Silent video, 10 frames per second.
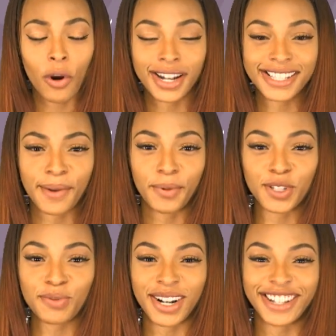Or hit us up
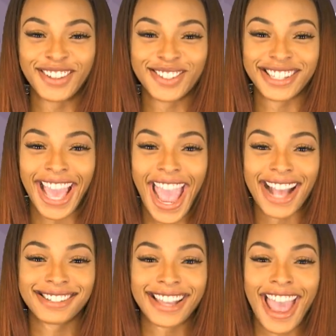on Twitter using the
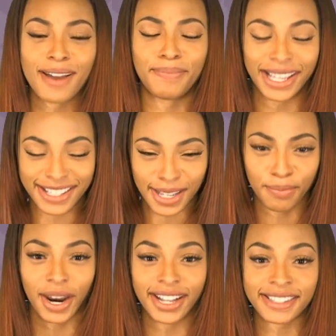hashtag
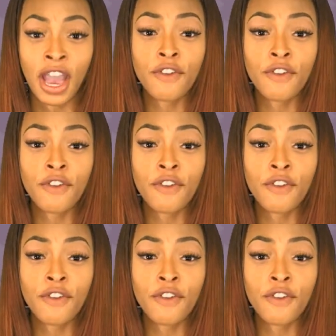BET Breaks.